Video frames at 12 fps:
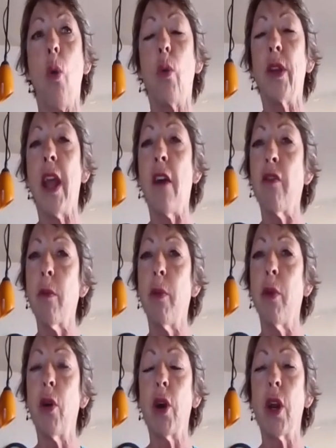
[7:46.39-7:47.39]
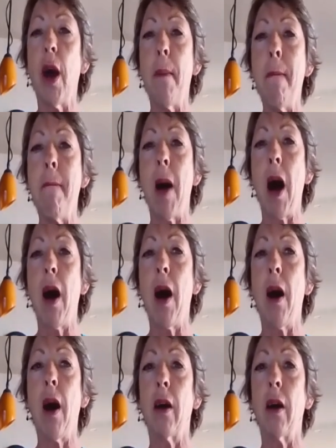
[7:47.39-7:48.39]
Well, never put
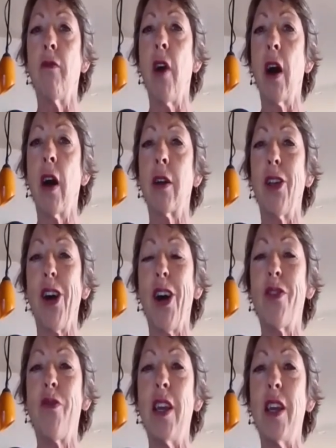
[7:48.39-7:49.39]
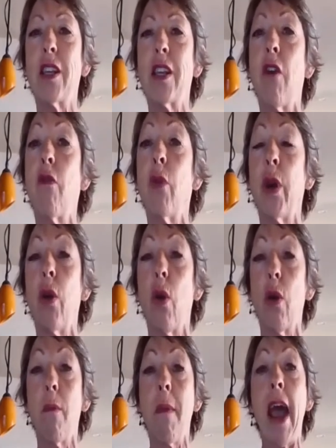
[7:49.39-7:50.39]
a cloth face covering
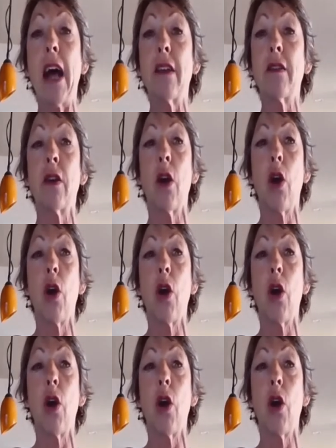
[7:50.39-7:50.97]
or mask